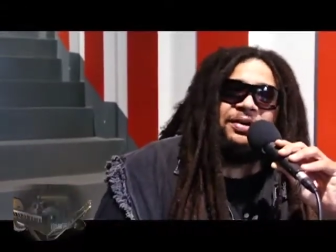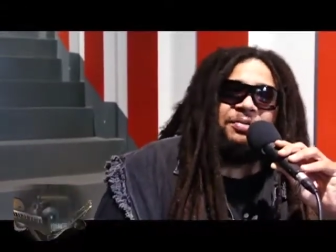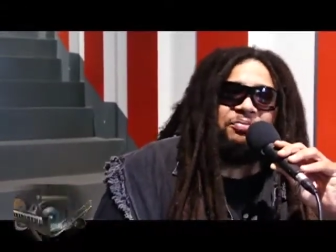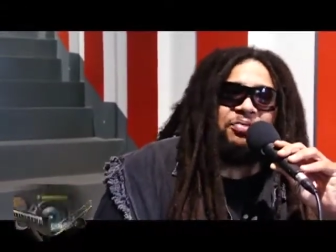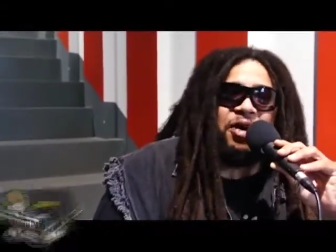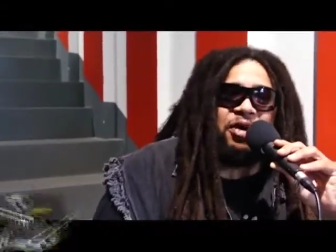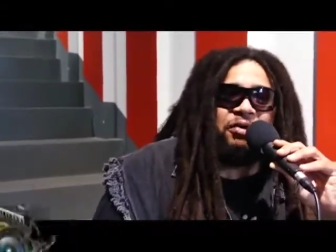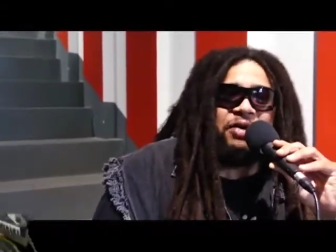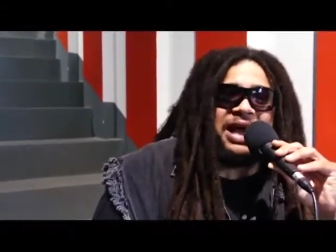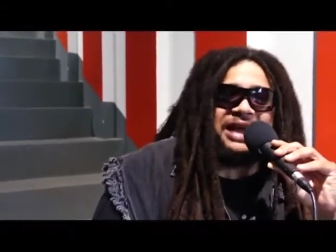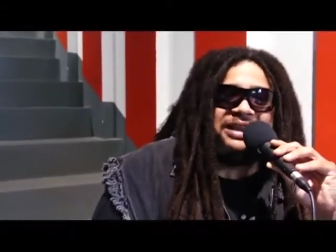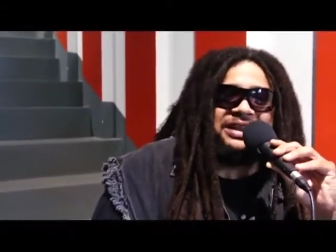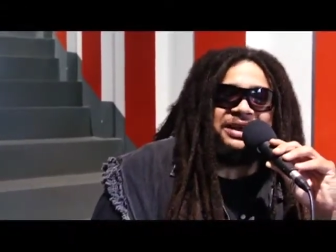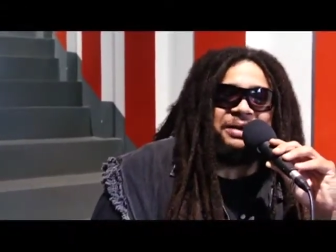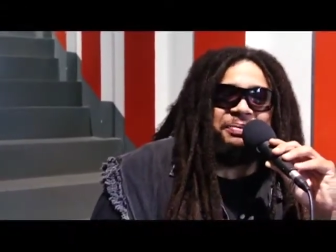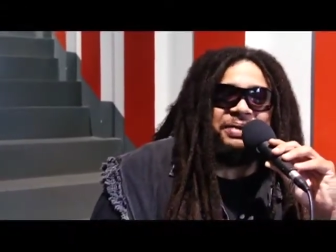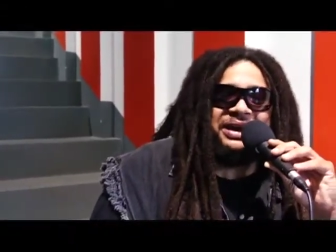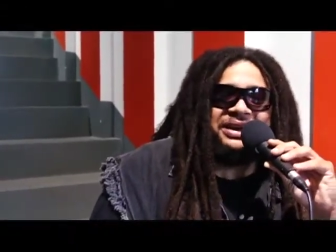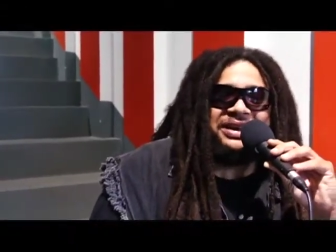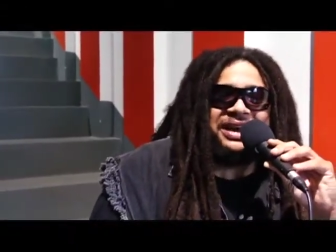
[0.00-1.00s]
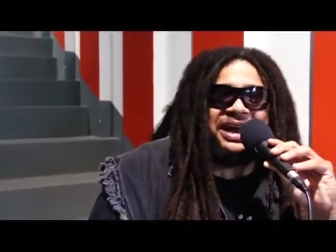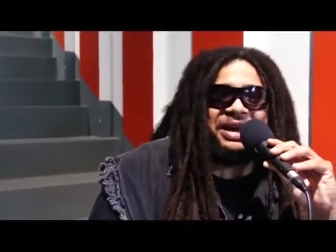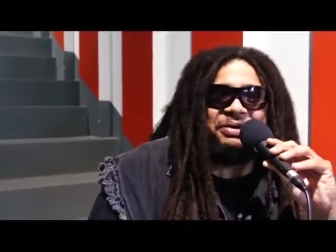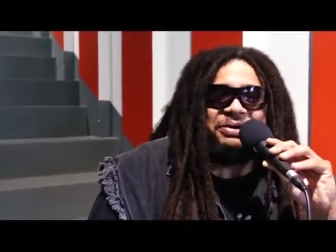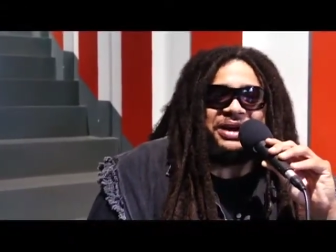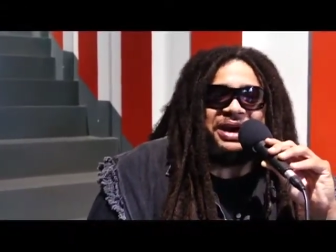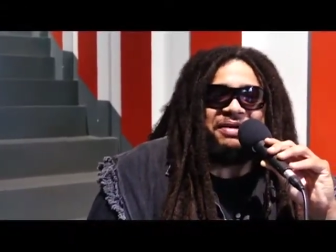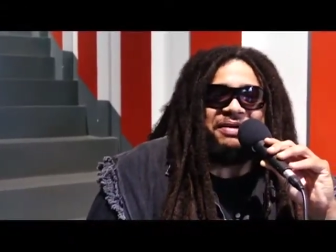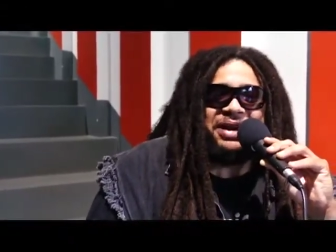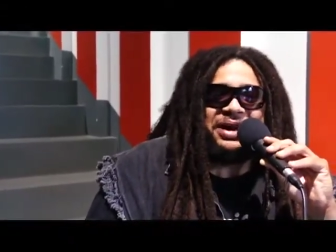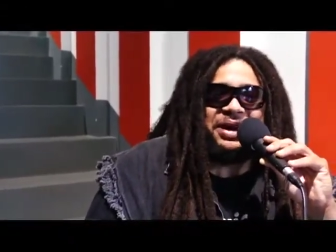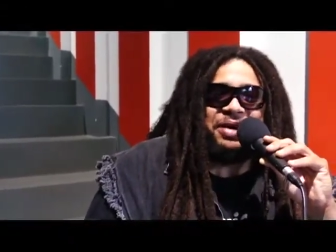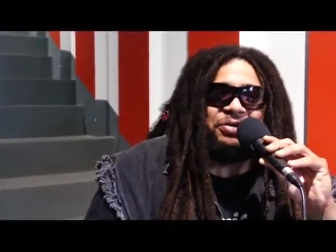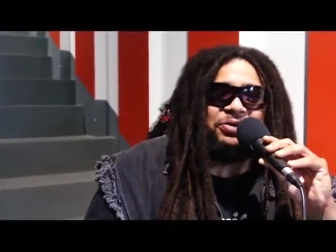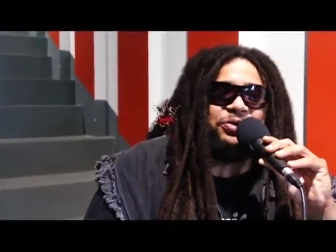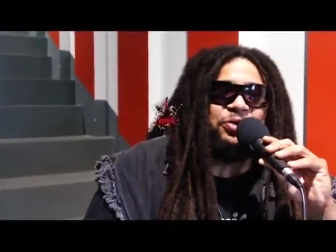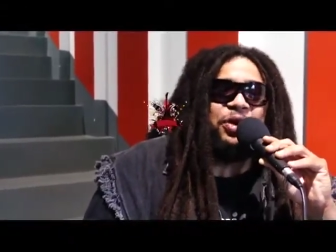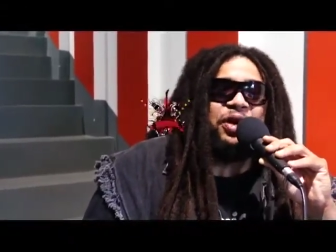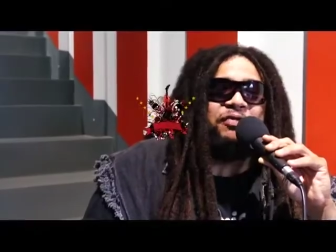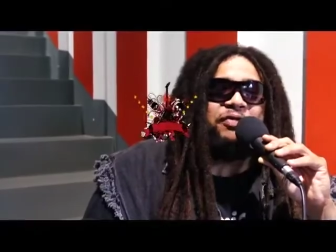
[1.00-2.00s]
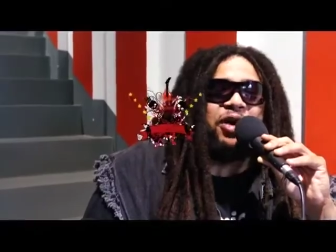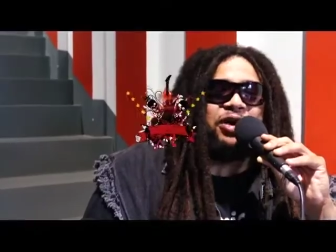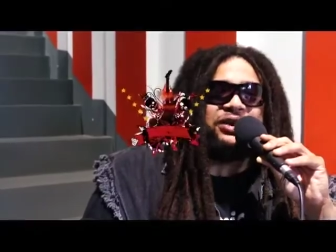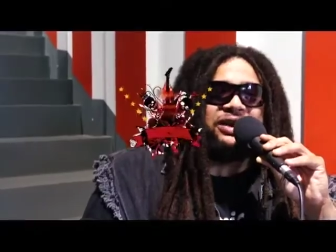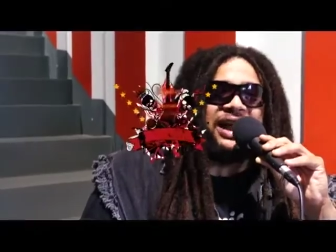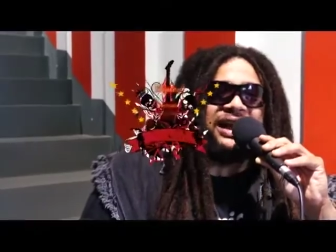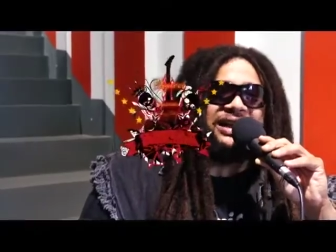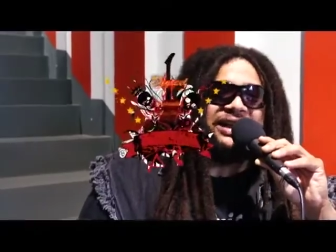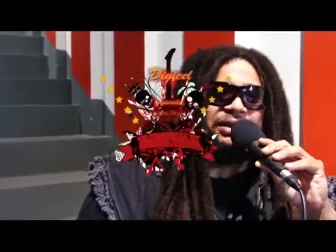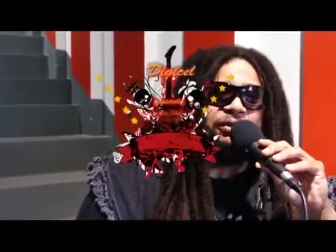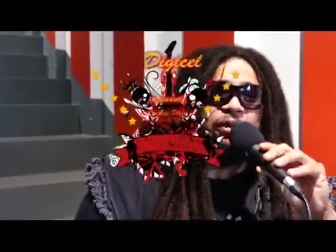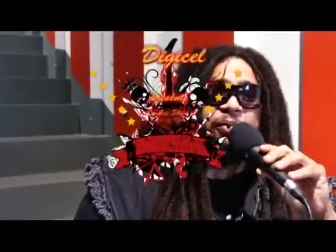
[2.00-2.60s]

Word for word: progress is a big thing out here right now. School of Rock TNT,